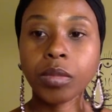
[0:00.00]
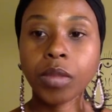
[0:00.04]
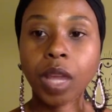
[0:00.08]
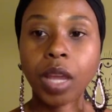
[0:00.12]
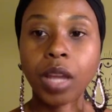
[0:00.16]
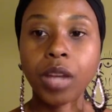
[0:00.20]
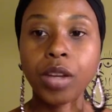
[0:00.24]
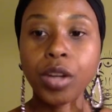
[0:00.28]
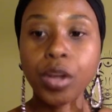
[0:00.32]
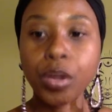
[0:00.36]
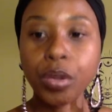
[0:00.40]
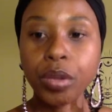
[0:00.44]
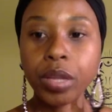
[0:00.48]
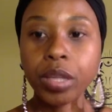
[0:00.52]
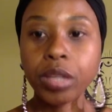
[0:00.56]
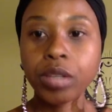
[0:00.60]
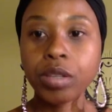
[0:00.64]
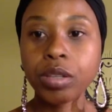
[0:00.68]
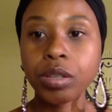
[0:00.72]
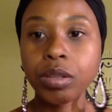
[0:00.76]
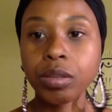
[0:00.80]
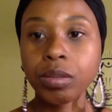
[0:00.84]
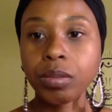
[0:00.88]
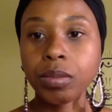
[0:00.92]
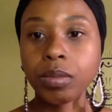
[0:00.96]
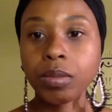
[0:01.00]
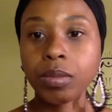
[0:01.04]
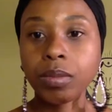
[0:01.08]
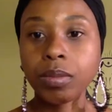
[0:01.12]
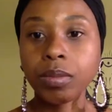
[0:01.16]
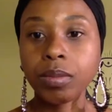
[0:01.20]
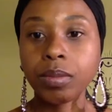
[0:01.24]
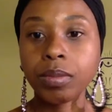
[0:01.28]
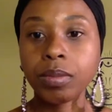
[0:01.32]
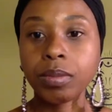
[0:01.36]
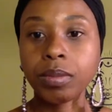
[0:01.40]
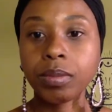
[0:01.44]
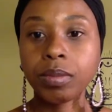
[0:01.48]
I know they do.
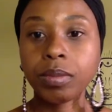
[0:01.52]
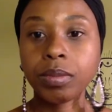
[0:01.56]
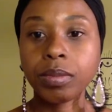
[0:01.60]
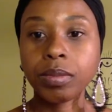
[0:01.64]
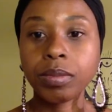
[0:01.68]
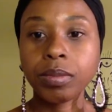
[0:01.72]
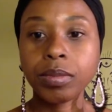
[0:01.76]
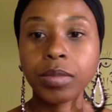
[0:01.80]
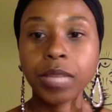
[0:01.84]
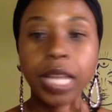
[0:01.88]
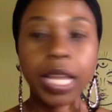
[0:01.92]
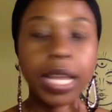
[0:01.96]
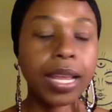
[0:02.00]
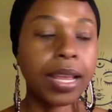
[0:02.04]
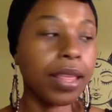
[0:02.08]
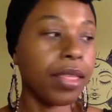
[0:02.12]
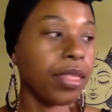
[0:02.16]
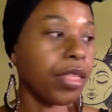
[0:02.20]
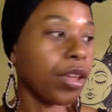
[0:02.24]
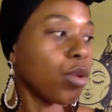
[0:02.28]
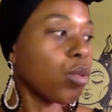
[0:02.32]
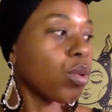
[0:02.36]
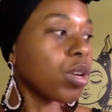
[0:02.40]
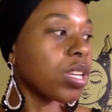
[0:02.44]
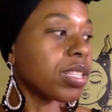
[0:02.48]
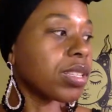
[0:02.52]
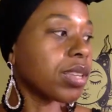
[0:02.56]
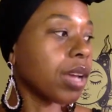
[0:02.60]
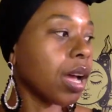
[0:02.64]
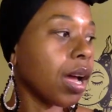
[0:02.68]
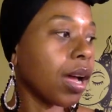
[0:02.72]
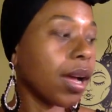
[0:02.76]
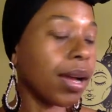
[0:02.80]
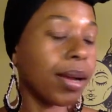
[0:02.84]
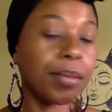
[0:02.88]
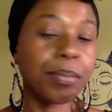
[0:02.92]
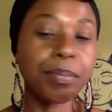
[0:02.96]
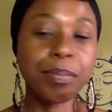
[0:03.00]
There was,
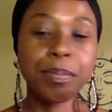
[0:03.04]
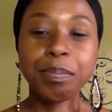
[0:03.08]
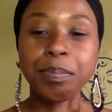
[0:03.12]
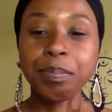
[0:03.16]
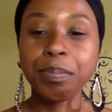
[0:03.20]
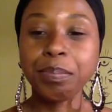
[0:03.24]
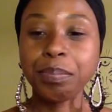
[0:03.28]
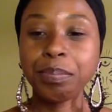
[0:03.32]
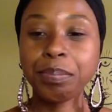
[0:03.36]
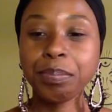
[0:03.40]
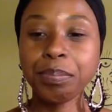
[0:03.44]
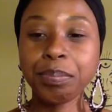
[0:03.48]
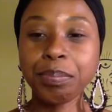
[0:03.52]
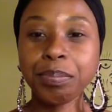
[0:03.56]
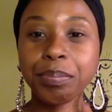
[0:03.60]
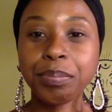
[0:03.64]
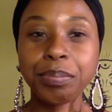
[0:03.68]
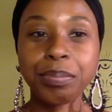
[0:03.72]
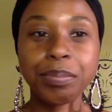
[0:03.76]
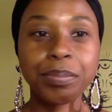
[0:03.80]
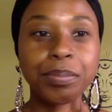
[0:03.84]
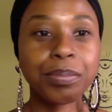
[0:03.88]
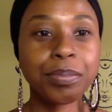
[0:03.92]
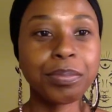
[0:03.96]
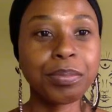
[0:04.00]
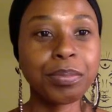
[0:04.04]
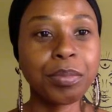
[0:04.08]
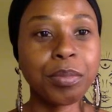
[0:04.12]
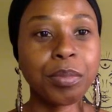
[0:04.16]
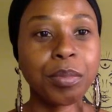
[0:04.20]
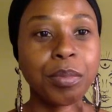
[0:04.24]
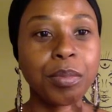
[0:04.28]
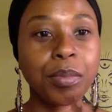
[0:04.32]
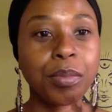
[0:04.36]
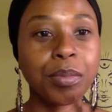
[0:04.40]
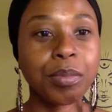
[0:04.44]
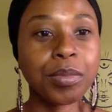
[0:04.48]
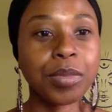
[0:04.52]
um,
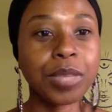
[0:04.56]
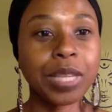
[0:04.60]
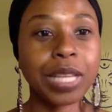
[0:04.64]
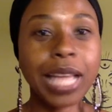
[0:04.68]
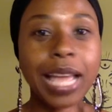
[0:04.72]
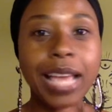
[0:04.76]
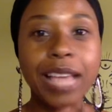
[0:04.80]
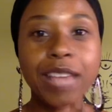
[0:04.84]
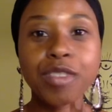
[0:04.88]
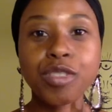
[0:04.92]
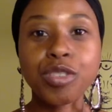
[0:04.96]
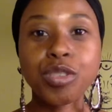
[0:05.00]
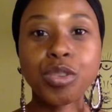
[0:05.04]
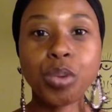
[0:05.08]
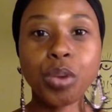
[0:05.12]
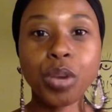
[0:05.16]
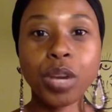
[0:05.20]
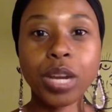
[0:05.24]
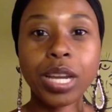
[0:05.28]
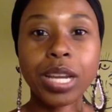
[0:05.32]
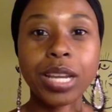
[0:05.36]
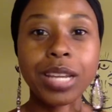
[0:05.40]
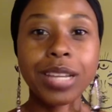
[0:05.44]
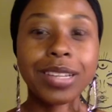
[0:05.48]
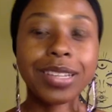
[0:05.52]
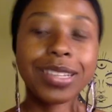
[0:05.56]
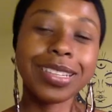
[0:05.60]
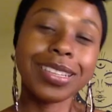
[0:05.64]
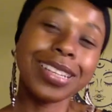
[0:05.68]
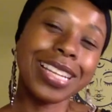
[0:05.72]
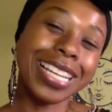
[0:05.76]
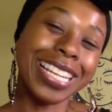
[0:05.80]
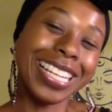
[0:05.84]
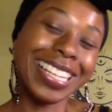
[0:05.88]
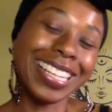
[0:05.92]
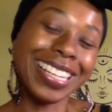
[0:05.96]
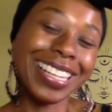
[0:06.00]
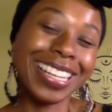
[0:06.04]
last story.
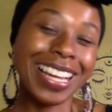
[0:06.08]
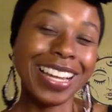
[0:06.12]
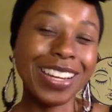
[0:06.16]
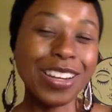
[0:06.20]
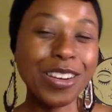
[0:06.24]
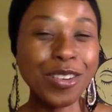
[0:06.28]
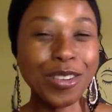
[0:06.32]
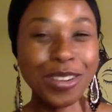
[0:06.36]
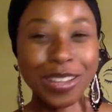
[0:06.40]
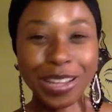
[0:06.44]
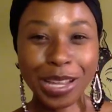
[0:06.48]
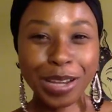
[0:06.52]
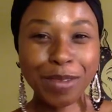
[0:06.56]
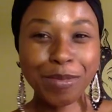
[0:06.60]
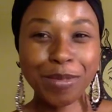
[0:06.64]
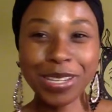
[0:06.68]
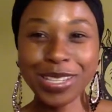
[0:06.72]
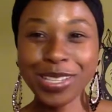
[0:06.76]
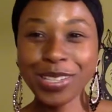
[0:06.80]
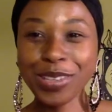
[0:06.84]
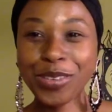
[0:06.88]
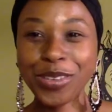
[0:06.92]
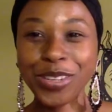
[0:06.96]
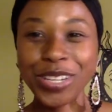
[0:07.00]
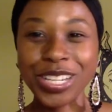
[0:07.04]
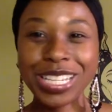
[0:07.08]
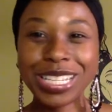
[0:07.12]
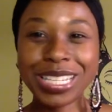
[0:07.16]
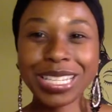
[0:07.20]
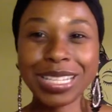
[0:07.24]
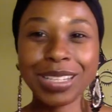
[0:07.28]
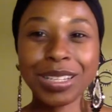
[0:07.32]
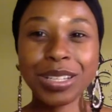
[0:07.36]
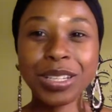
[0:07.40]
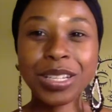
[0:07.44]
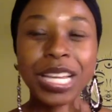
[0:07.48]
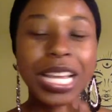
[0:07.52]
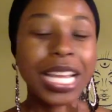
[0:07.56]
I know you like my stories.
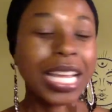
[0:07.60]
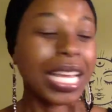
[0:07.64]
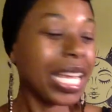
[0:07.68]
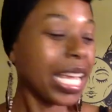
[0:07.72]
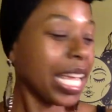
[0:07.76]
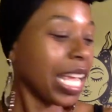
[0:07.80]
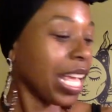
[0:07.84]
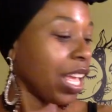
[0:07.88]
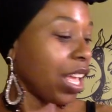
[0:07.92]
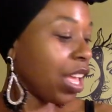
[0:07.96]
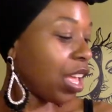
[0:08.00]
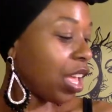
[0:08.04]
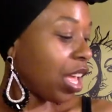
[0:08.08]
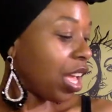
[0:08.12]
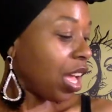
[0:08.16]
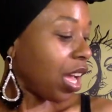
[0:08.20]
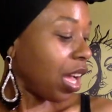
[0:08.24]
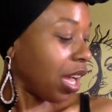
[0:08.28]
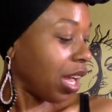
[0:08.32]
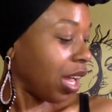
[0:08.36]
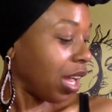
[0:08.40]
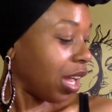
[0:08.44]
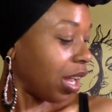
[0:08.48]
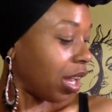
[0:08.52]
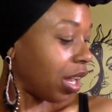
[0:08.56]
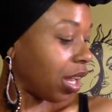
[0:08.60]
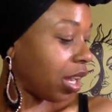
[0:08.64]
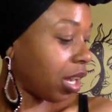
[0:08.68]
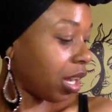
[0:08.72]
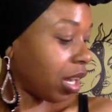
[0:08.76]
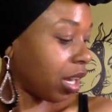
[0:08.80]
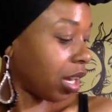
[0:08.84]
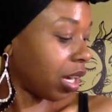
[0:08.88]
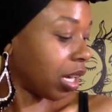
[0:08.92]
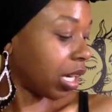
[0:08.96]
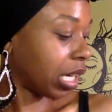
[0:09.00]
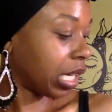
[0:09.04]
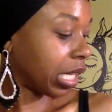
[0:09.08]

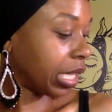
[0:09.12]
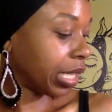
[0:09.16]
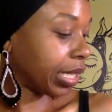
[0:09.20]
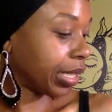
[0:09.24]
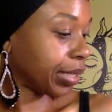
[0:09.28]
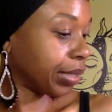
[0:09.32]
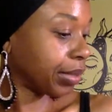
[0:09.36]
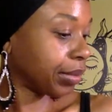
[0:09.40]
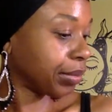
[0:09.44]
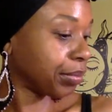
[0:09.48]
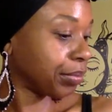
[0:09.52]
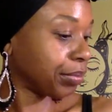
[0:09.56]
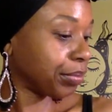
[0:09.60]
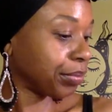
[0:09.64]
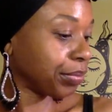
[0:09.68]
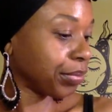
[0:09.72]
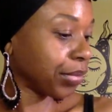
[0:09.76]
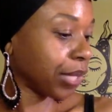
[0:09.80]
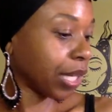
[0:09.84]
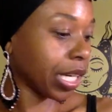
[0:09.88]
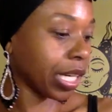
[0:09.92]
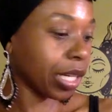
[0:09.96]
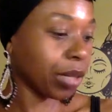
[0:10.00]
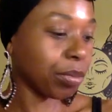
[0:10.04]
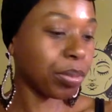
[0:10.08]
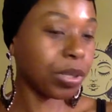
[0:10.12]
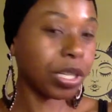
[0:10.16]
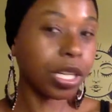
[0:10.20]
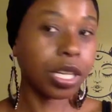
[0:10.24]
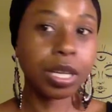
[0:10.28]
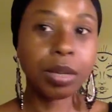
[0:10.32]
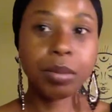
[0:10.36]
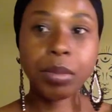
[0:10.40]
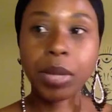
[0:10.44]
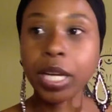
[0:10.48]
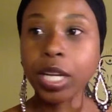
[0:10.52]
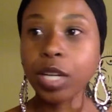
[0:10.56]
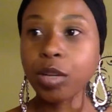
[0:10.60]
I got to plug
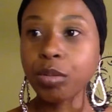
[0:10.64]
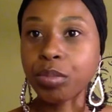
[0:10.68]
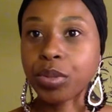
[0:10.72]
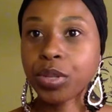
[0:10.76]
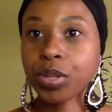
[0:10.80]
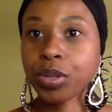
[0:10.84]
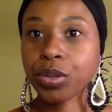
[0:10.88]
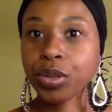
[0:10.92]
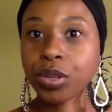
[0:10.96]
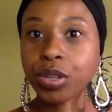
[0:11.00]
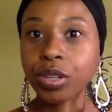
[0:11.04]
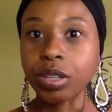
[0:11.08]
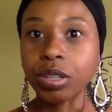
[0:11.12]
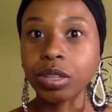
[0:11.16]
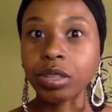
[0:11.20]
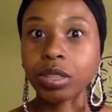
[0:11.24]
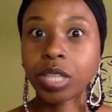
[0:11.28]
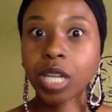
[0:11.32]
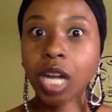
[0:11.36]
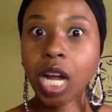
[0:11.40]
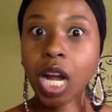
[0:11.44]
in my computer.